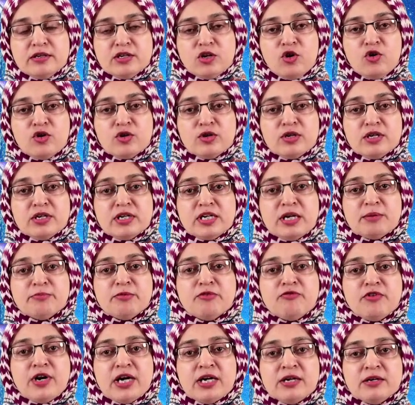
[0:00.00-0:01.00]
Now,
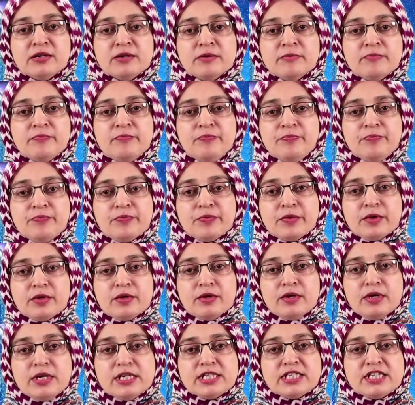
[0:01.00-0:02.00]
number 1,
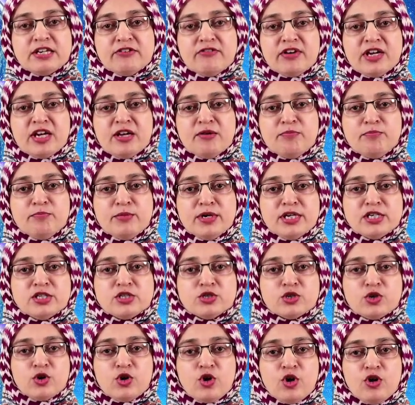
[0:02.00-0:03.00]

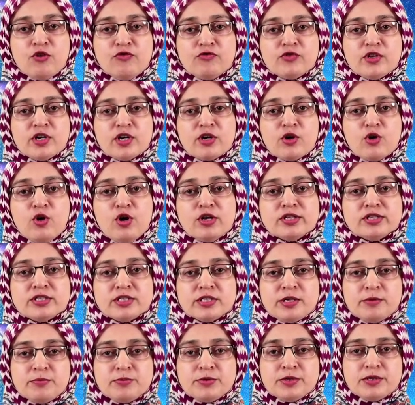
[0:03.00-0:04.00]
development of the
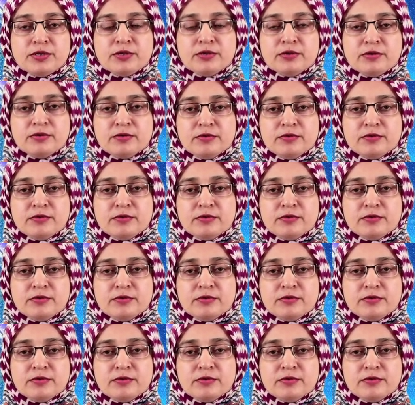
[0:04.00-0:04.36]
concept.